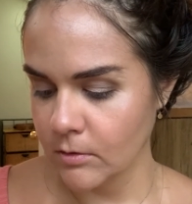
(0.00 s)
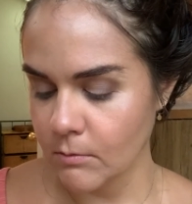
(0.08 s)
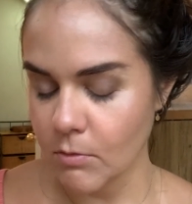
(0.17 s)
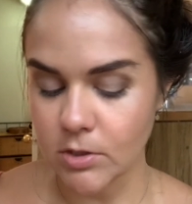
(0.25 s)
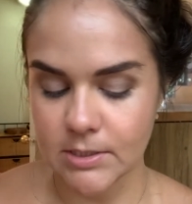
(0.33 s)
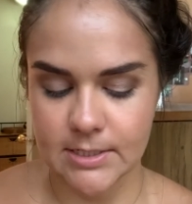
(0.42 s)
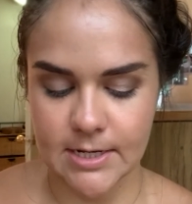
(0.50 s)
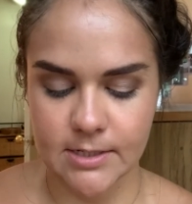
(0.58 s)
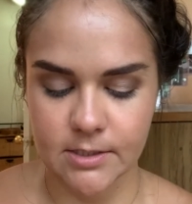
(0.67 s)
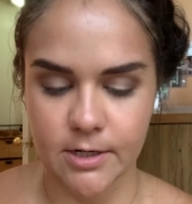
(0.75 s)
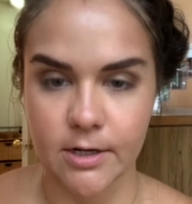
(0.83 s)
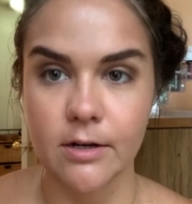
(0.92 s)

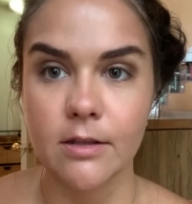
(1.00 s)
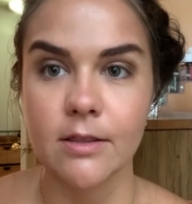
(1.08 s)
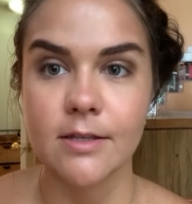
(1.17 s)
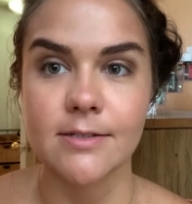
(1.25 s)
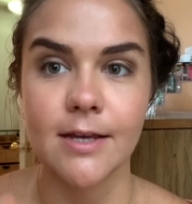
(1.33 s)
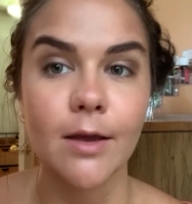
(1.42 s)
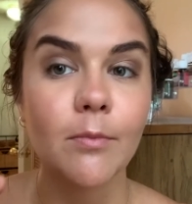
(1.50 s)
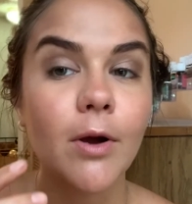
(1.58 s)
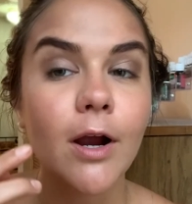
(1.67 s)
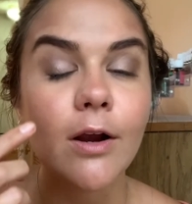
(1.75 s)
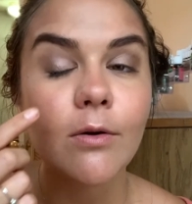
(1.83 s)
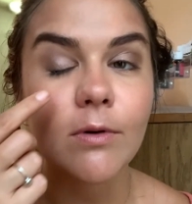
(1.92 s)
multitasker. The second
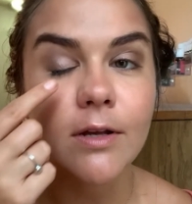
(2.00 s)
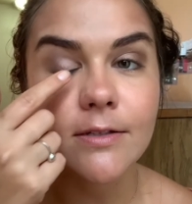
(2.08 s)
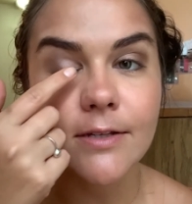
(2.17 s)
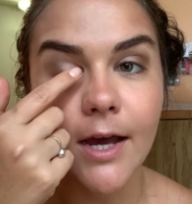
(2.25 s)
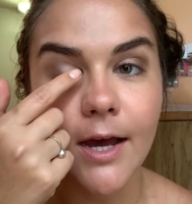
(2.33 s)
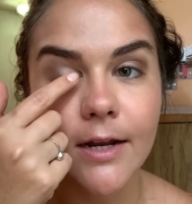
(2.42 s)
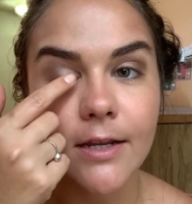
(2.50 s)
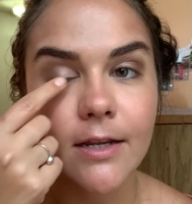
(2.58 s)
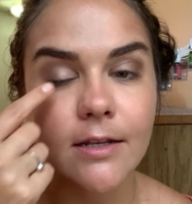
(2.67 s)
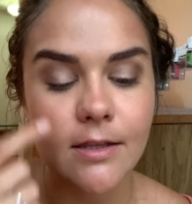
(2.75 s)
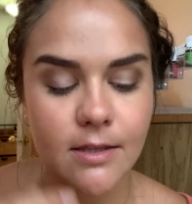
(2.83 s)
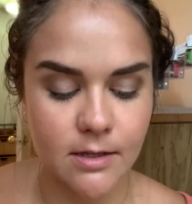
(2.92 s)
part was
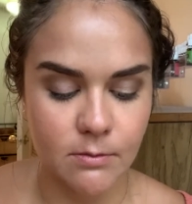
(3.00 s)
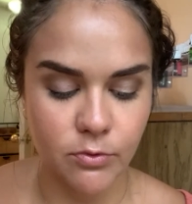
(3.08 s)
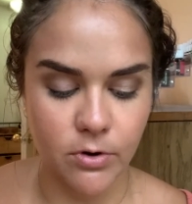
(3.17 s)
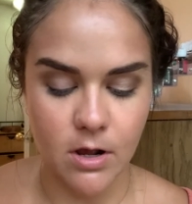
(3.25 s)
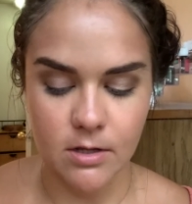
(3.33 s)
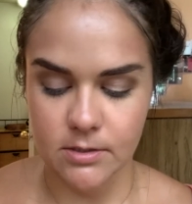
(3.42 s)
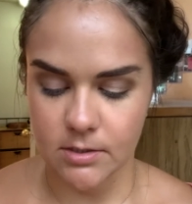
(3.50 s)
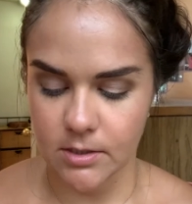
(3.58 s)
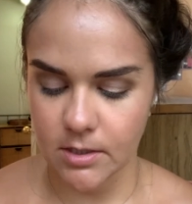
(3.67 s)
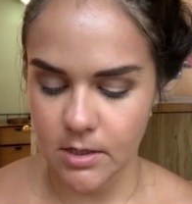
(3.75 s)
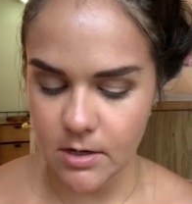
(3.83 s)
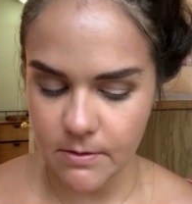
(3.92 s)
adding the
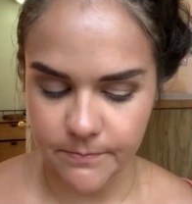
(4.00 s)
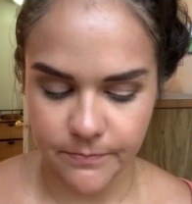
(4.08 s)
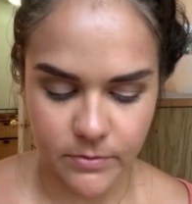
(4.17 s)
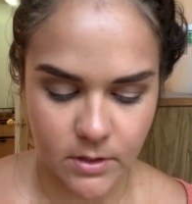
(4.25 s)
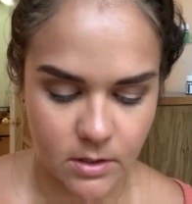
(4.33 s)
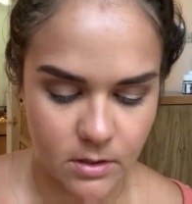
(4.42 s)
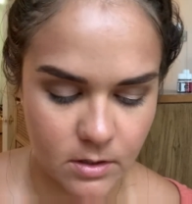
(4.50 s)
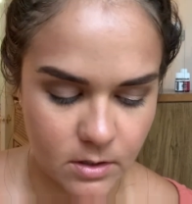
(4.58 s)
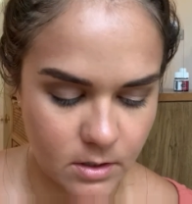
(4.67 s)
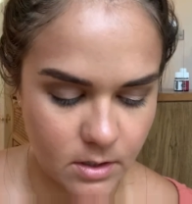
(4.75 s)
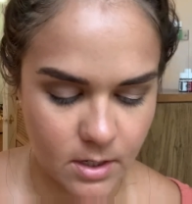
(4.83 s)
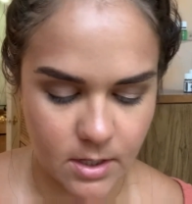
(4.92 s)
bronzer.
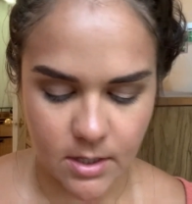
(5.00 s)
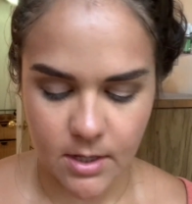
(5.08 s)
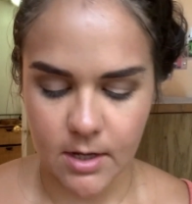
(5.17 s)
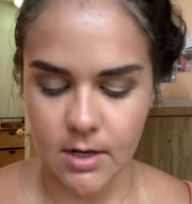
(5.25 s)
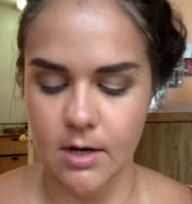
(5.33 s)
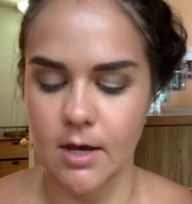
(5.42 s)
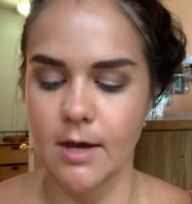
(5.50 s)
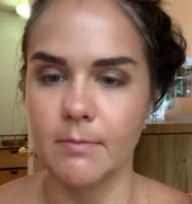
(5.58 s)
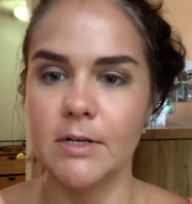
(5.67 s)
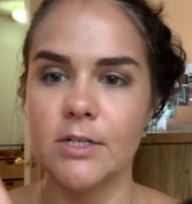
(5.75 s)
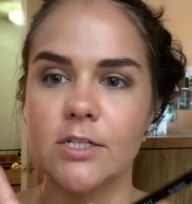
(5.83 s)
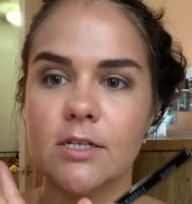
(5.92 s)
And then I'm
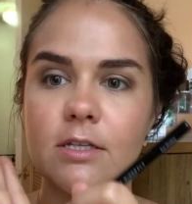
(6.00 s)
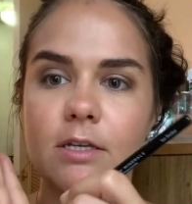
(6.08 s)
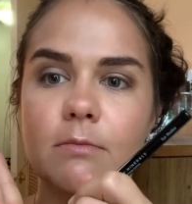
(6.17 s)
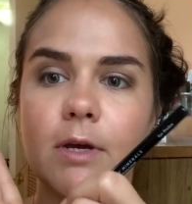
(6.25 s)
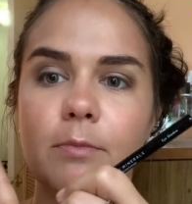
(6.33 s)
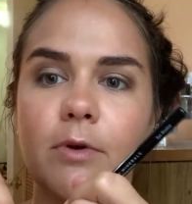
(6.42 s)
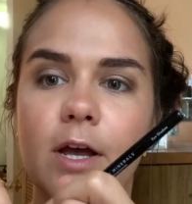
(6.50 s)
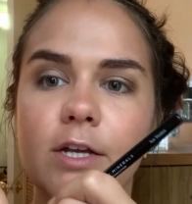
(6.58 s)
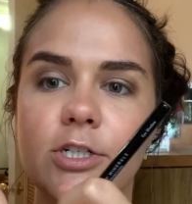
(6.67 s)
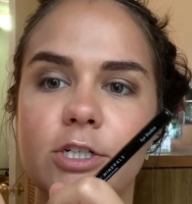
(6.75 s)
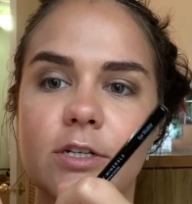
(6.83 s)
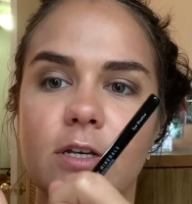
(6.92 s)
gonna just clean my
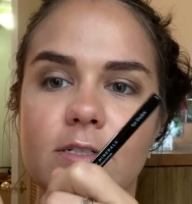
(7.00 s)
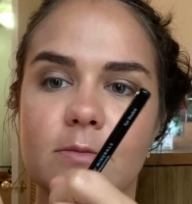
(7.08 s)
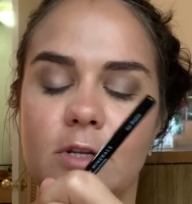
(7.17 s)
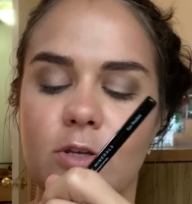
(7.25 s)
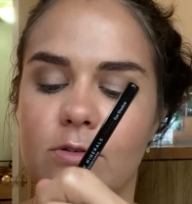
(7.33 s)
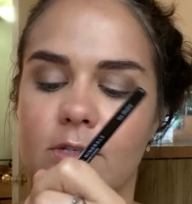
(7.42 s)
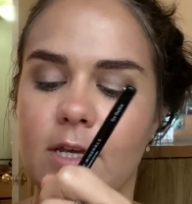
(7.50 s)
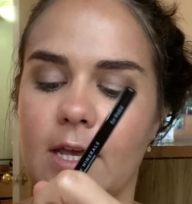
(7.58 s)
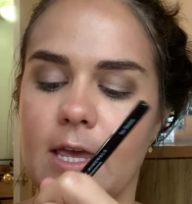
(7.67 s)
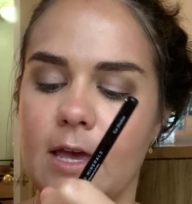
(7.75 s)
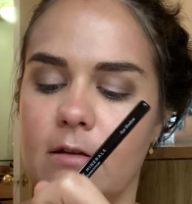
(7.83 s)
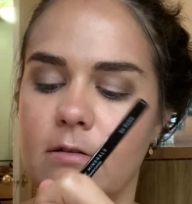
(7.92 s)
brush because I'm gonna use it
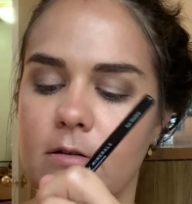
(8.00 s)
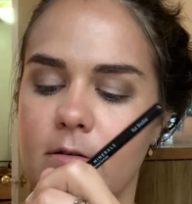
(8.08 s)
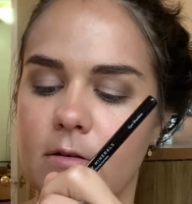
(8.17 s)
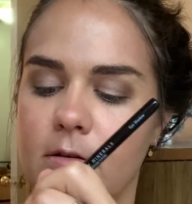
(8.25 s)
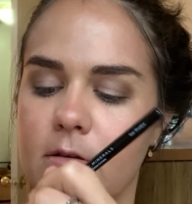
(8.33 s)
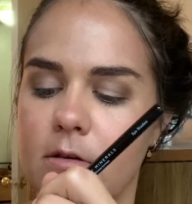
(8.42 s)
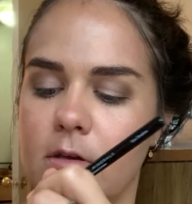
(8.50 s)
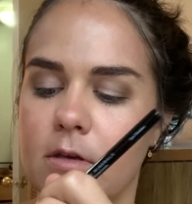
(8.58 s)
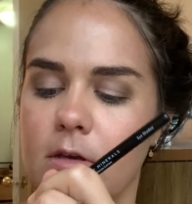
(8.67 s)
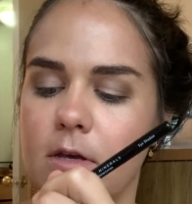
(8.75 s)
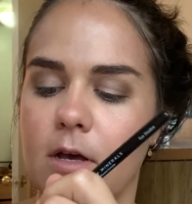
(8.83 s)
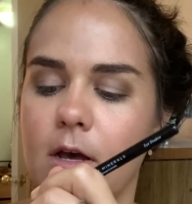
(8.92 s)
again
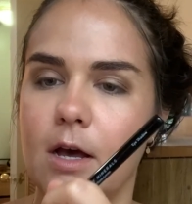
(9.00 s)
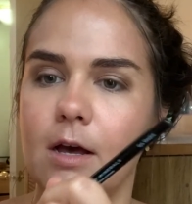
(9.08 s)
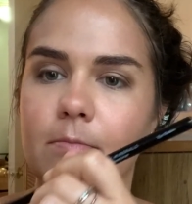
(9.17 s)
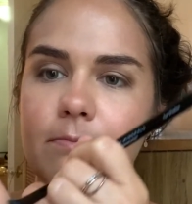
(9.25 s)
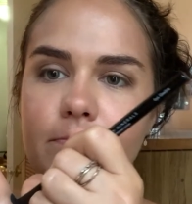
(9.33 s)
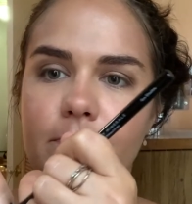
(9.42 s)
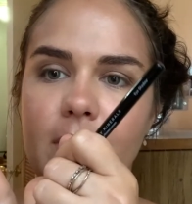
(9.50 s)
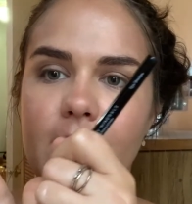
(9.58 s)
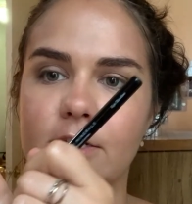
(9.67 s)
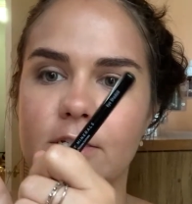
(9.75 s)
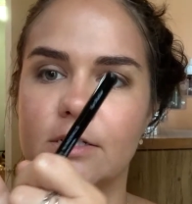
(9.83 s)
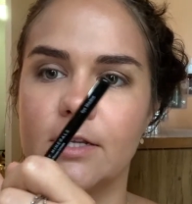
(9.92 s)
by
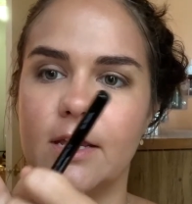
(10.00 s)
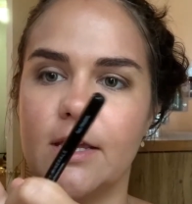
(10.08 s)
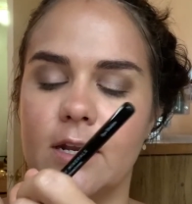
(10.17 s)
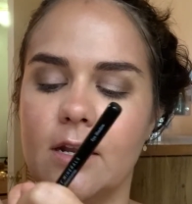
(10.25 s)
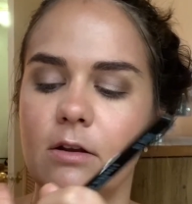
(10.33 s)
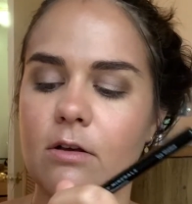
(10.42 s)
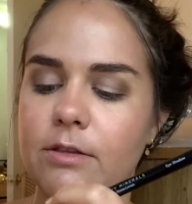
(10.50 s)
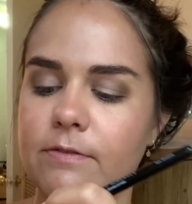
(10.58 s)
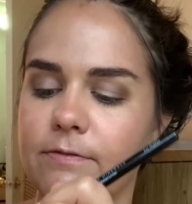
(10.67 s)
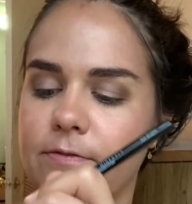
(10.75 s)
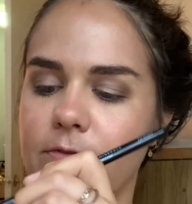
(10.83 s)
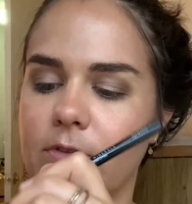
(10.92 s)
just like getting all
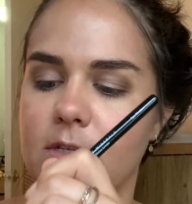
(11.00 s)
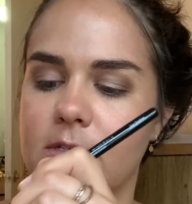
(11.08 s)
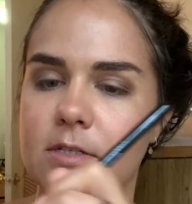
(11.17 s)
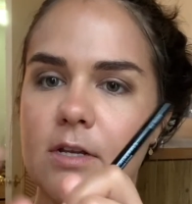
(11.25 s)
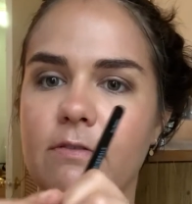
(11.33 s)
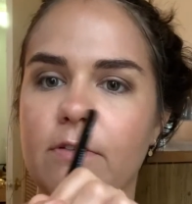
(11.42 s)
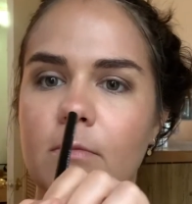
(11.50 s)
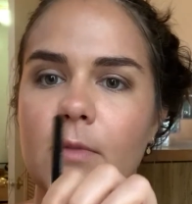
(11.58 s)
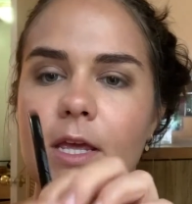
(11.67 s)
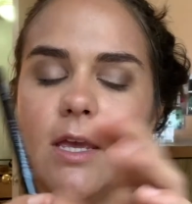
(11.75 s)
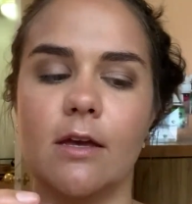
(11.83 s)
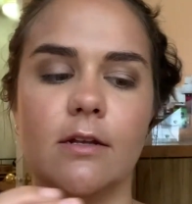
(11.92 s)
the stuff in my
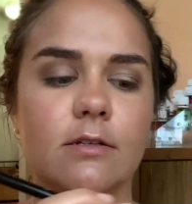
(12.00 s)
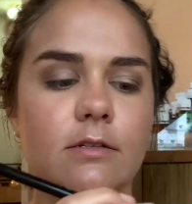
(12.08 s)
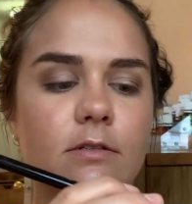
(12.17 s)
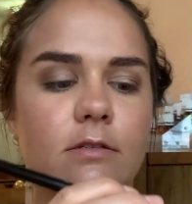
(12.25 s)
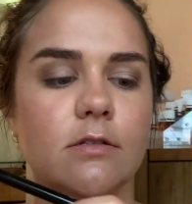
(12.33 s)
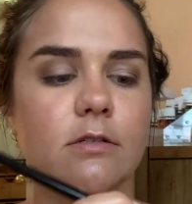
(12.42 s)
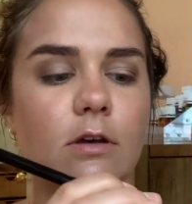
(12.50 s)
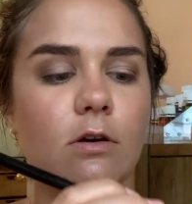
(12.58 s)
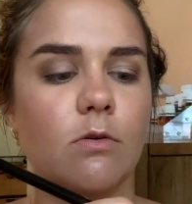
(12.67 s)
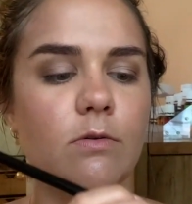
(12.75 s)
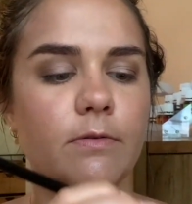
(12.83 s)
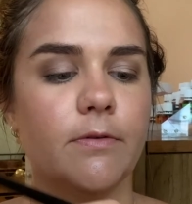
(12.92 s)
hand
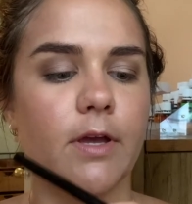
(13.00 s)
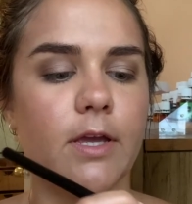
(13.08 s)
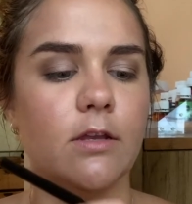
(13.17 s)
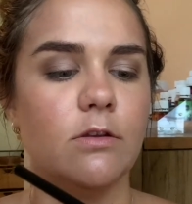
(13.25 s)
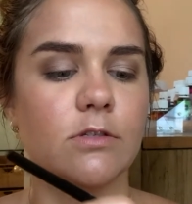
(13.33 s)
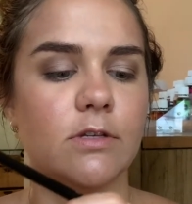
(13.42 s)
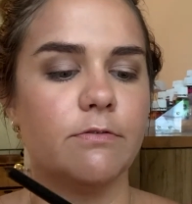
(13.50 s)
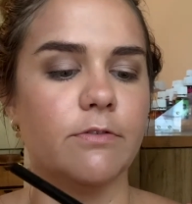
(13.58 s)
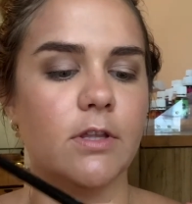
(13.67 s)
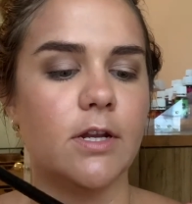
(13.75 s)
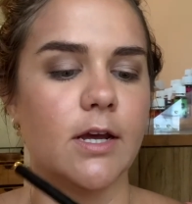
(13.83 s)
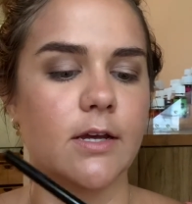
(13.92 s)
so I can use it for
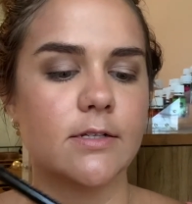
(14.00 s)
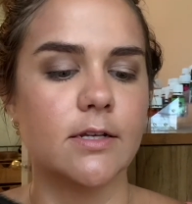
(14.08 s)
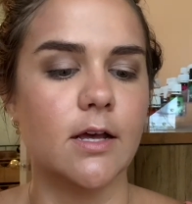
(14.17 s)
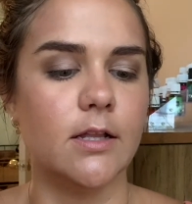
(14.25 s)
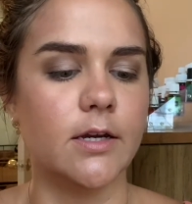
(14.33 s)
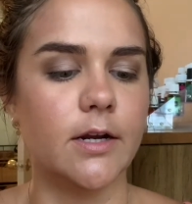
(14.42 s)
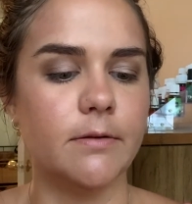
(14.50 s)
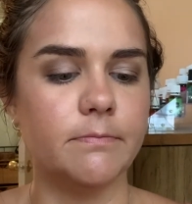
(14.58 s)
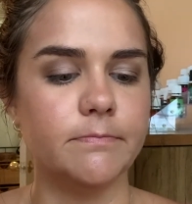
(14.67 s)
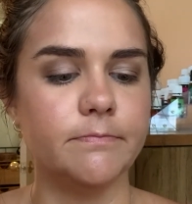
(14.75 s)
the next color.